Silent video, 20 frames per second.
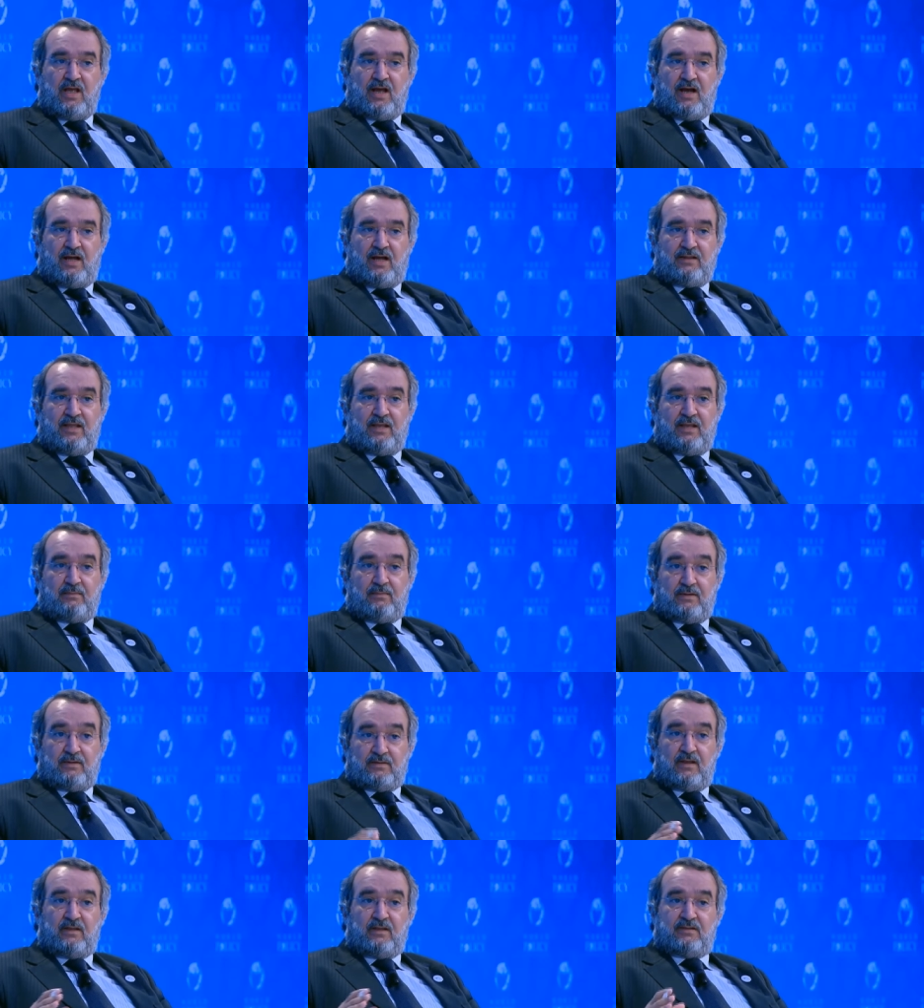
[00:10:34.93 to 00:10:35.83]
And
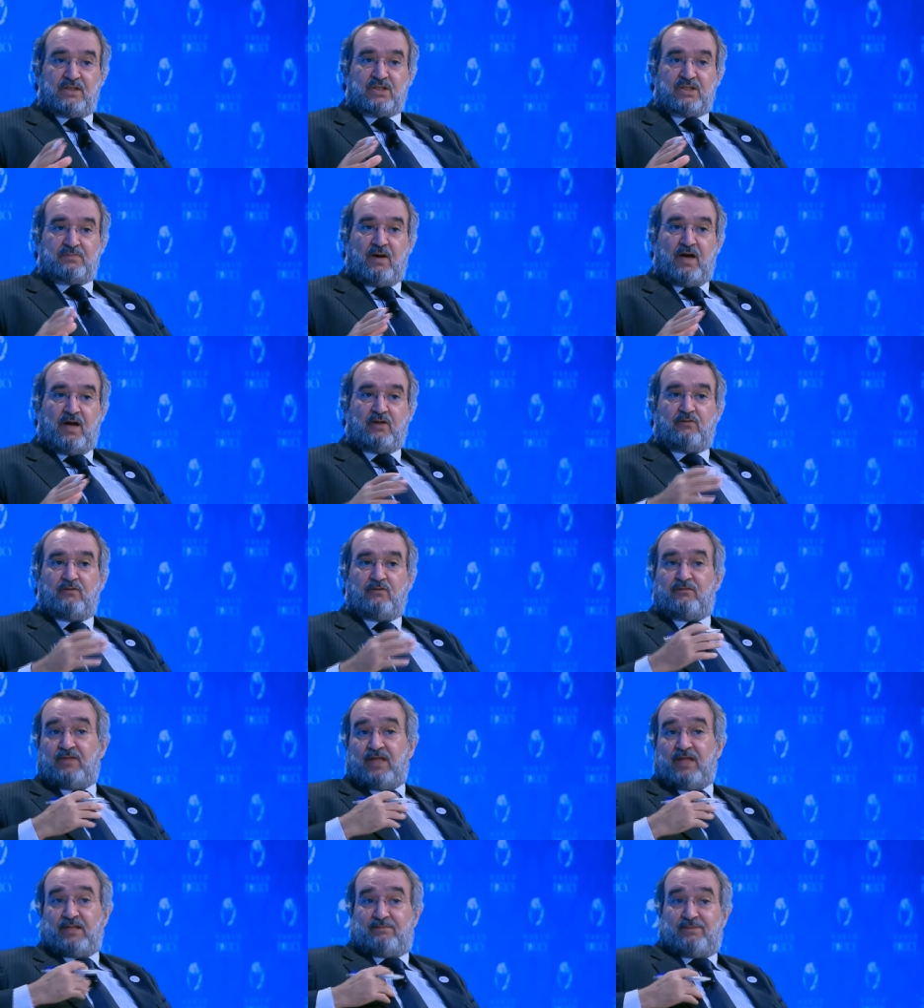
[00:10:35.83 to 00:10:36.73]
despite
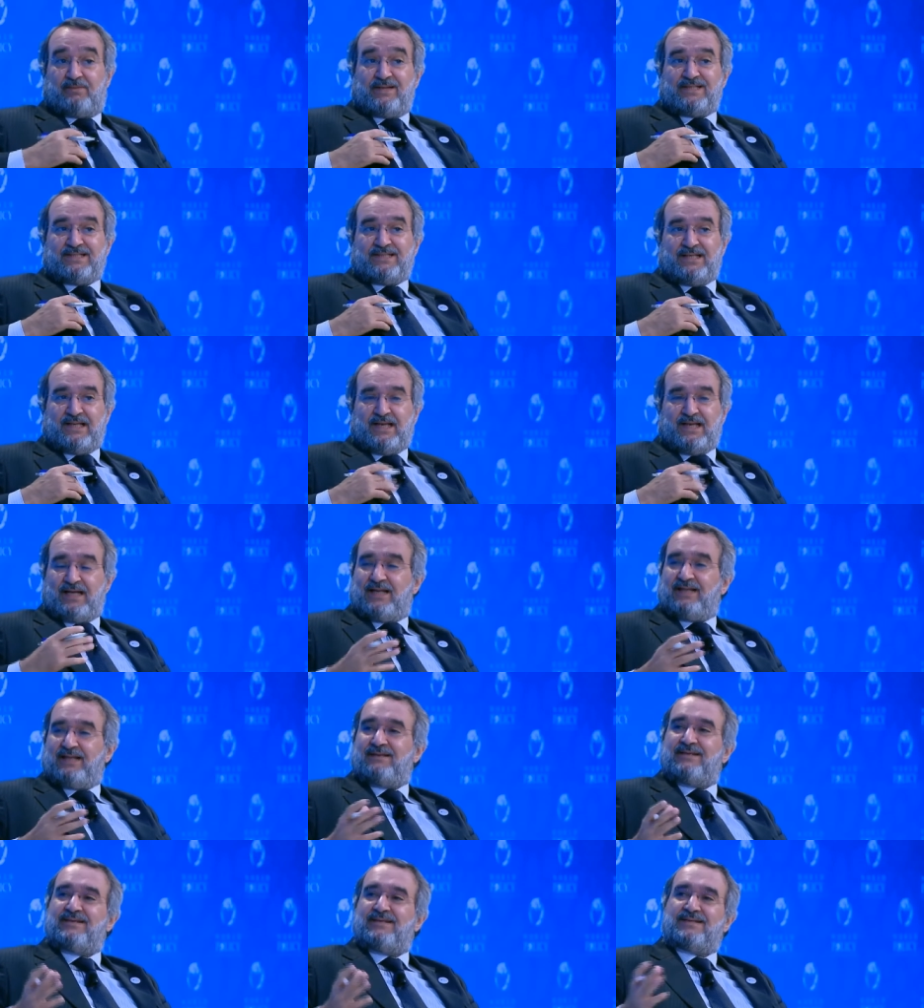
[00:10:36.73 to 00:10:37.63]
of that, personally, I
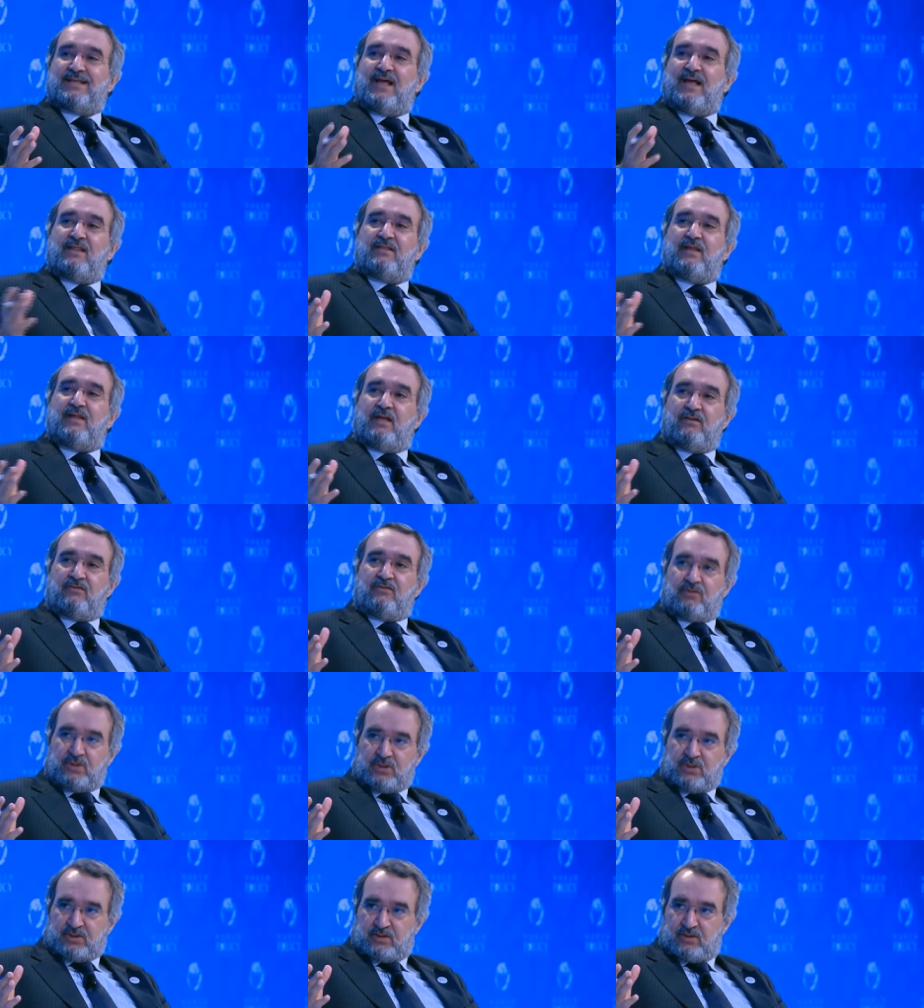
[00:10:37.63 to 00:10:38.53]
understand the
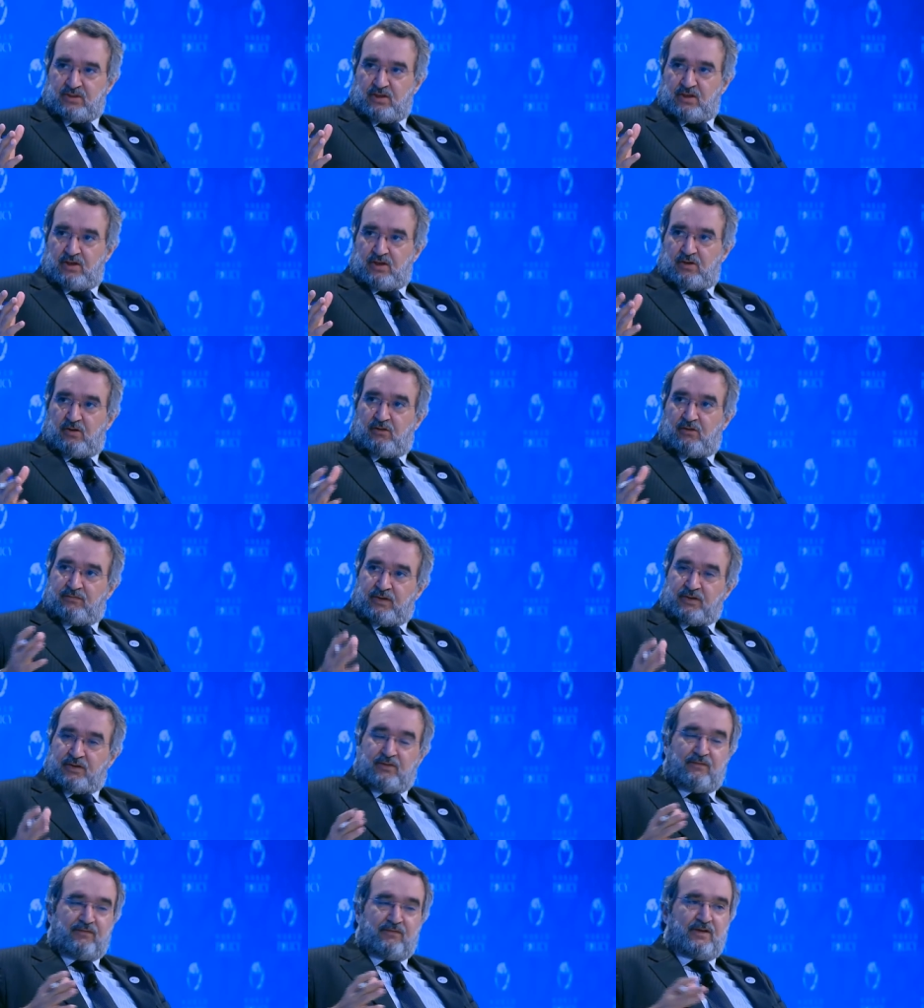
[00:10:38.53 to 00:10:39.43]
interest of the
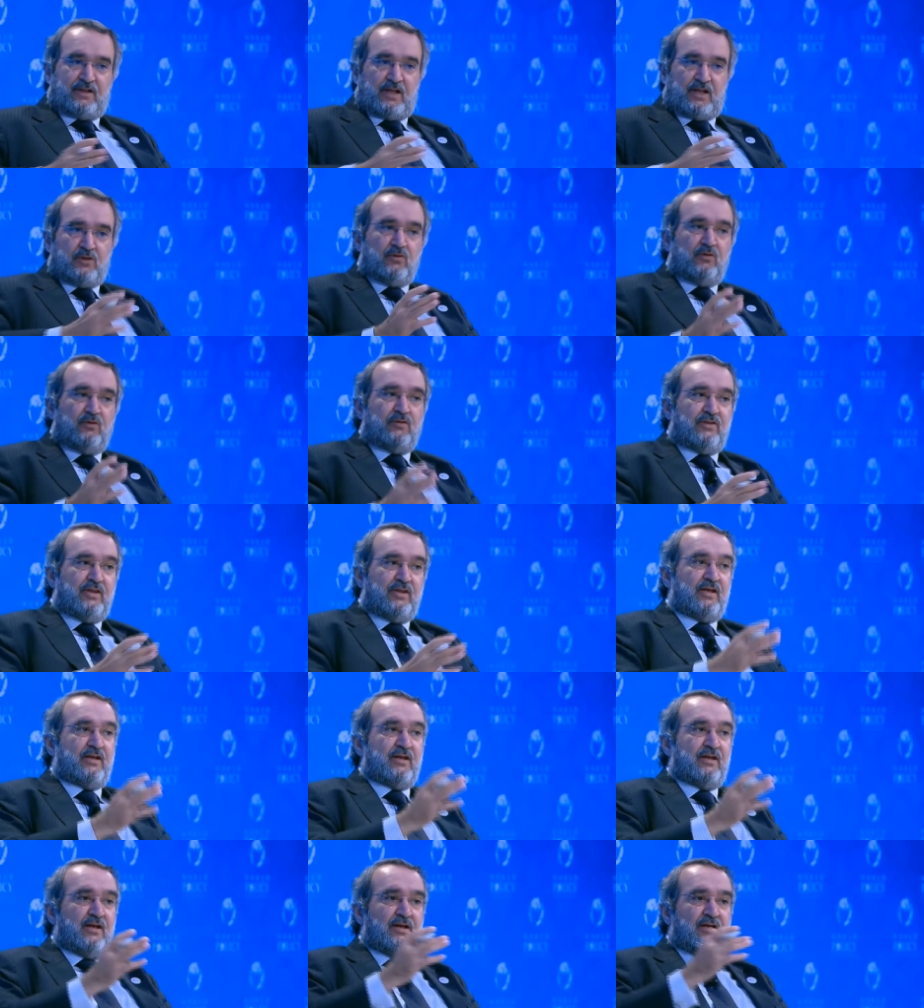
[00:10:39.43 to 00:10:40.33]
different. I don't
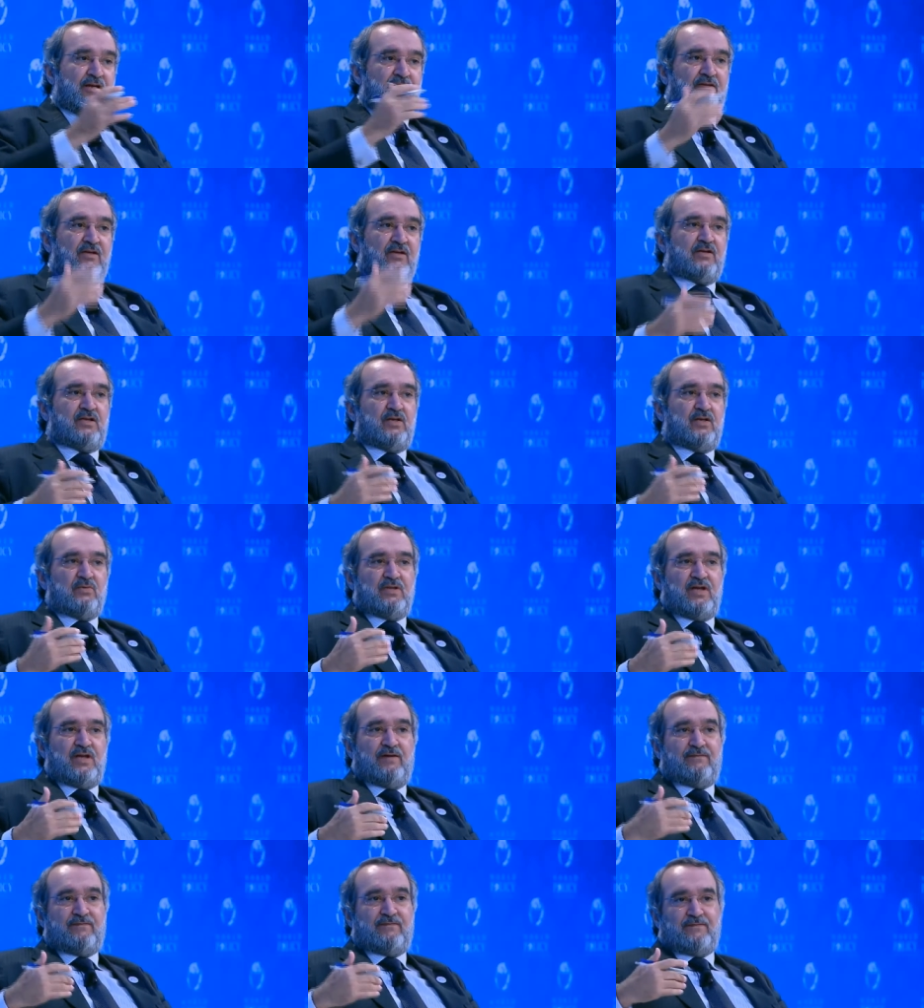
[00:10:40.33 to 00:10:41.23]
think Turkey would
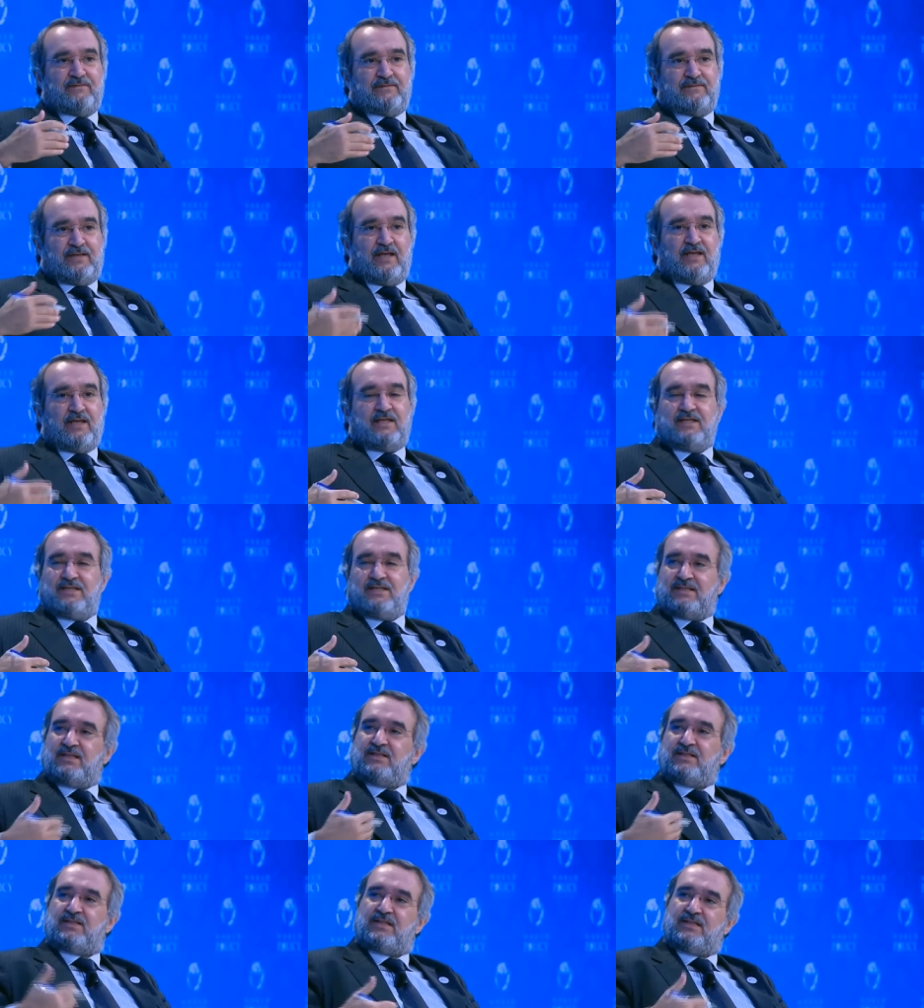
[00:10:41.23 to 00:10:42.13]
have taken
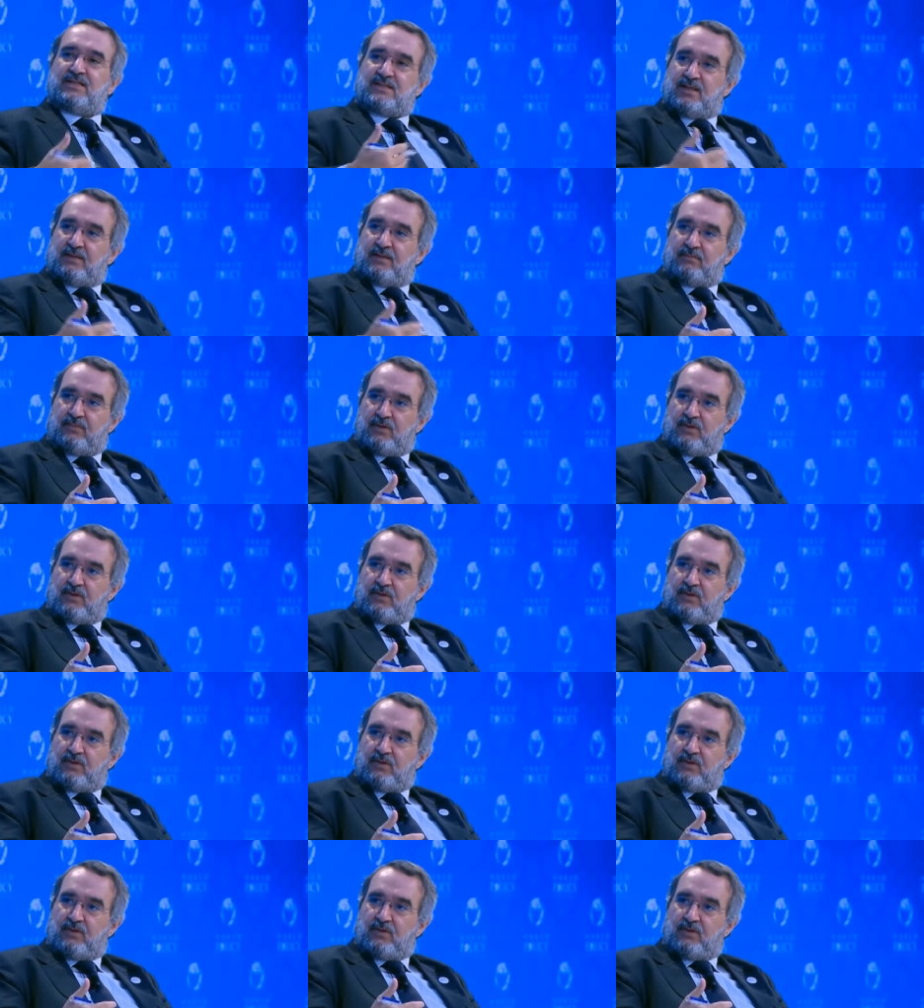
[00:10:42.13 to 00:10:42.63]
such a step